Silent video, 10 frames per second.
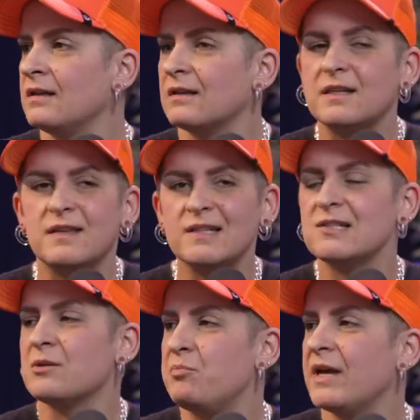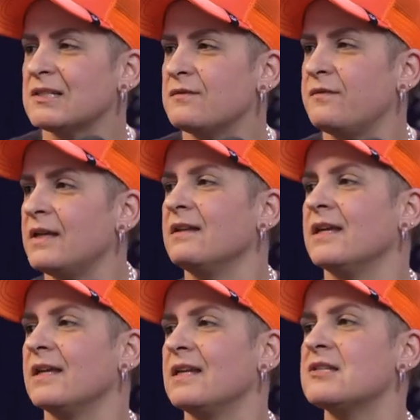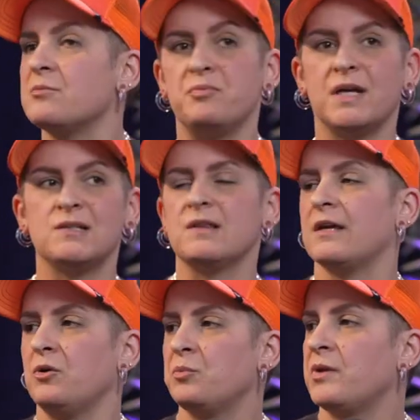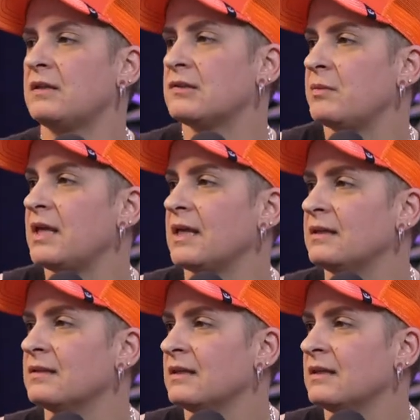Like, that's the best feeling, and it's the best therapy to me.